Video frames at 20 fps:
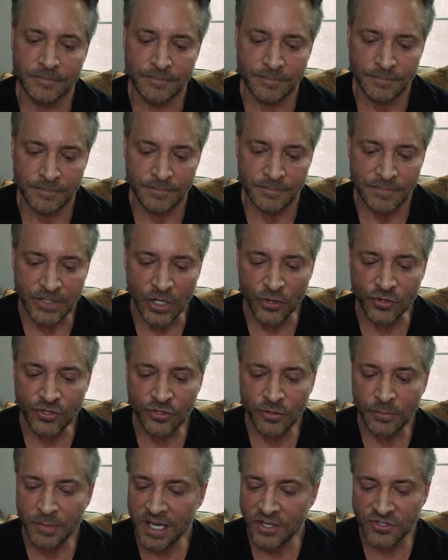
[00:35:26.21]
Those are your
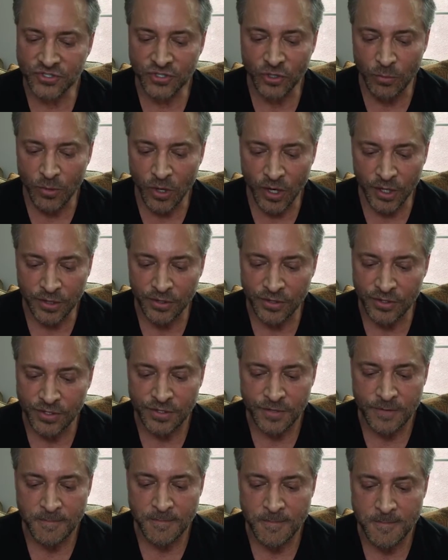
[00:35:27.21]
milestone markers.
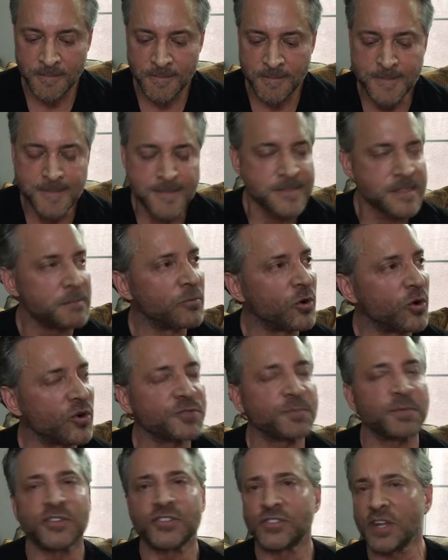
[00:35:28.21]
The more
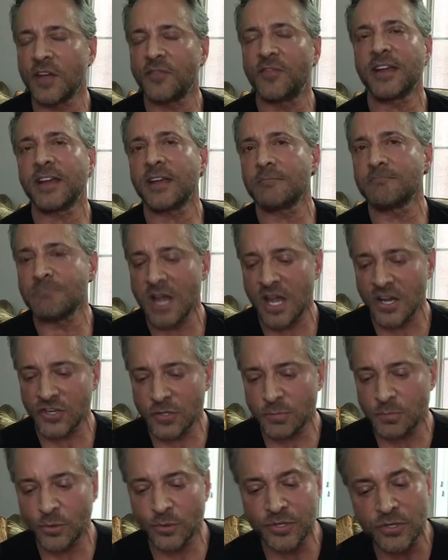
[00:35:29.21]
specific and measurable
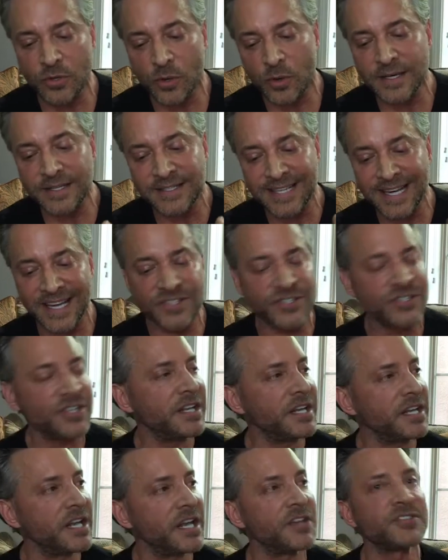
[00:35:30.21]
your intention
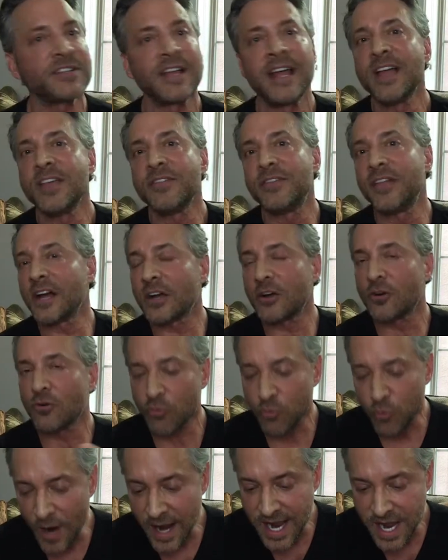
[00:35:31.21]
is, the
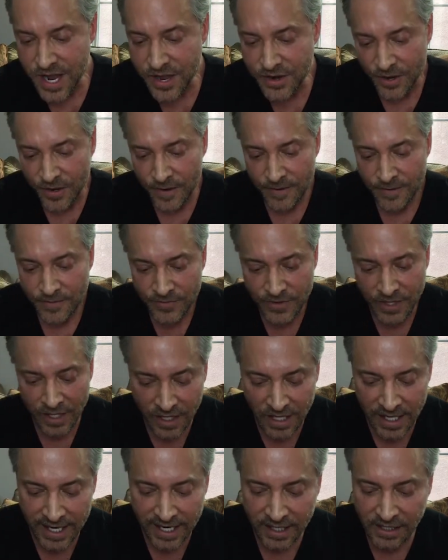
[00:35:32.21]
greater the
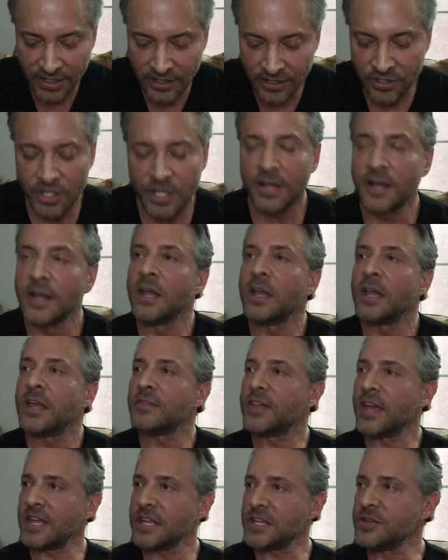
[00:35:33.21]
likelihood that
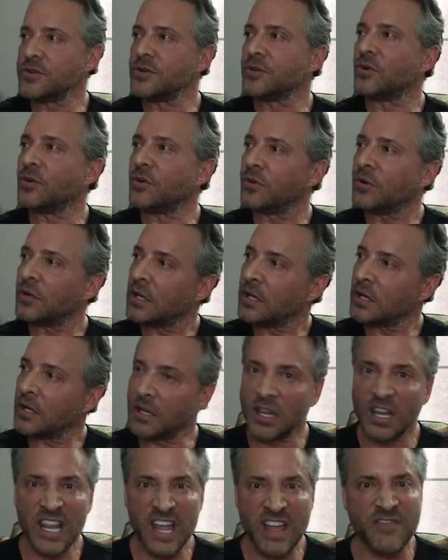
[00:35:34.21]
you'll
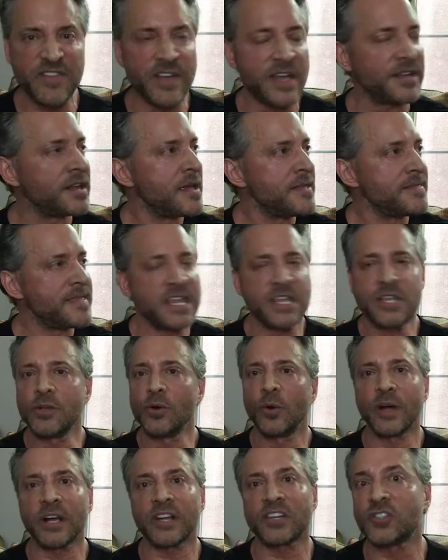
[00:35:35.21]
live it, that you'll
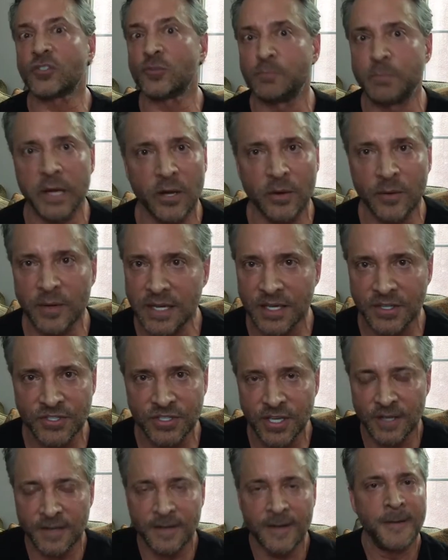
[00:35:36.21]
experience it,
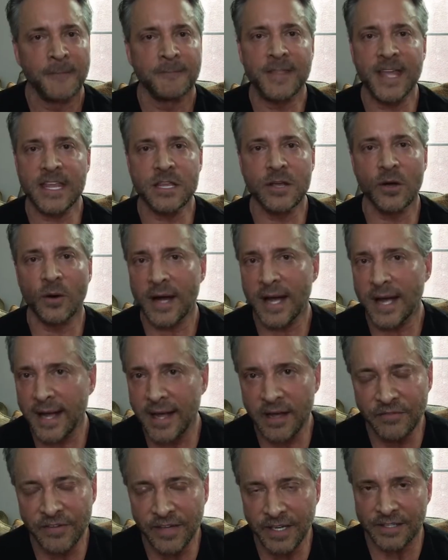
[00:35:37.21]
that you'll have
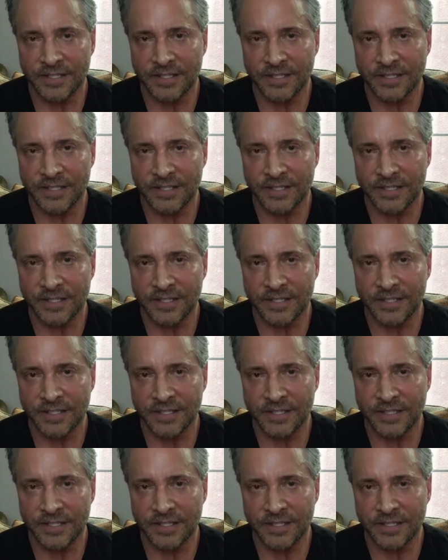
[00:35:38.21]
it,